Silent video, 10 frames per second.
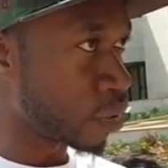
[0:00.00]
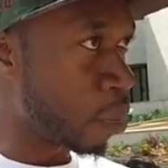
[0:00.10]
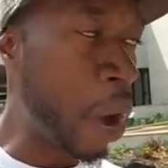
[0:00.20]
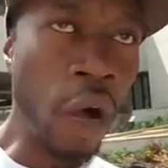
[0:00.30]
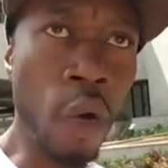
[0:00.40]

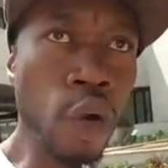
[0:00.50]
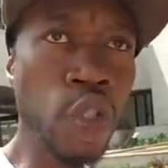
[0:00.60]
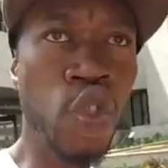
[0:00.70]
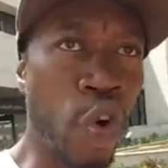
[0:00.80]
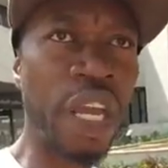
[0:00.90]
But whose
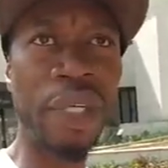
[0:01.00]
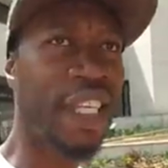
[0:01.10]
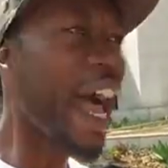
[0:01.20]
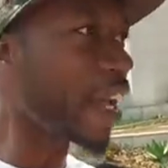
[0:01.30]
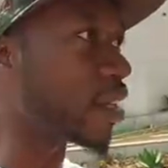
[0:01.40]
dream is
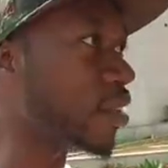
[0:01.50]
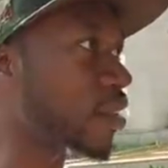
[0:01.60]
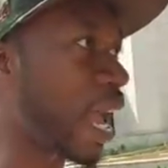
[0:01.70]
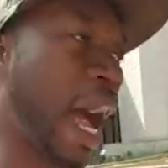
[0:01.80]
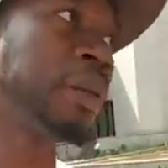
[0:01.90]
that?
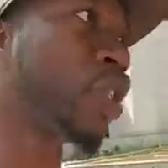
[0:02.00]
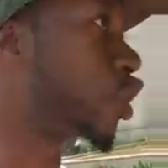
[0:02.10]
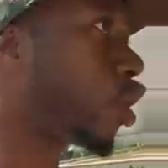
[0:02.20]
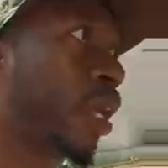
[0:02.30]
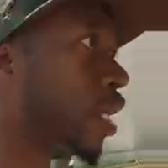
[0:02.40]
I'm just
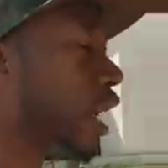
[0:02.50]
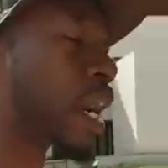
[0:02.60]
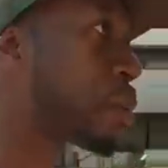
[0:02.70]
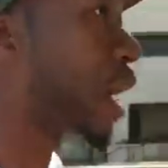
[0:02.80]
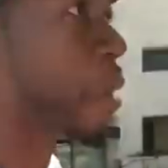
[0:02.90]
doing it because I got to
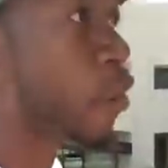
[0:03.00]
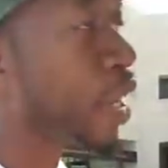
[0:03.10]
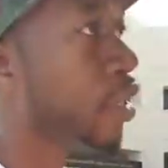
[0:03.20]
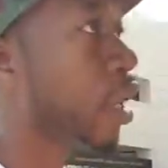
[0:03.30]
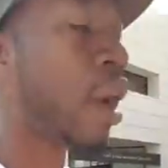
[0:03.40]
pay my
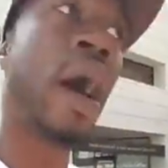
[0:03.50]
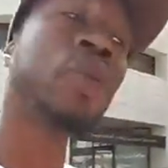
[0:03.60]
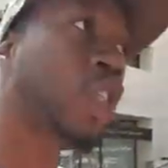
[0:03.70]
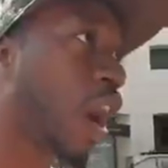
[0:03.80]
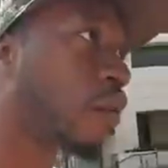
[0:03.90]
rent. I'm
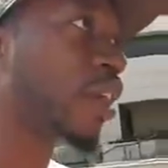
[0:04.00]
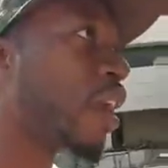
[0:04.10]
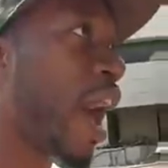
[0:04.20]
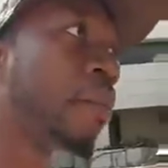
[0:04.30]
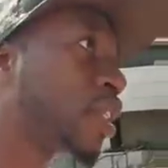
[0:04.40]
sorry.
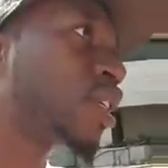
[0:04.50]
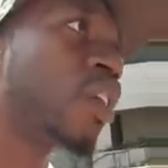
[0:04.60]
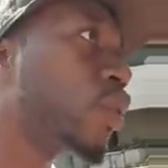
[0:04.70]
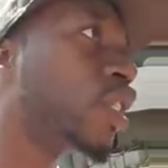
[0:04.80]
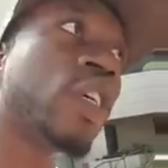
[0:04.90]
I'm going to sell
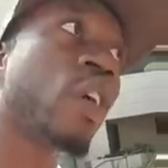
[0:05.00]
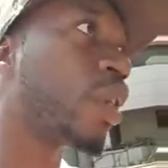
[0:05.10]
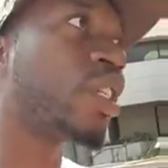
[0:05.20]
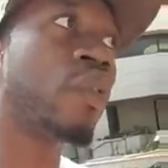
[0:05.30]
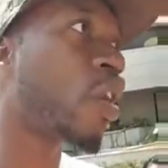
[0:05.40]
you these
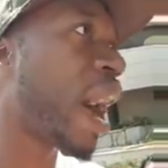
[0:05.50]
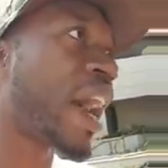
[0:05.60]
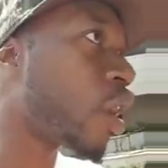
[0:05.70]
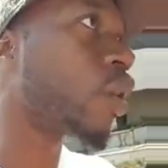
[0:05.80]
cigarettes even though I know it's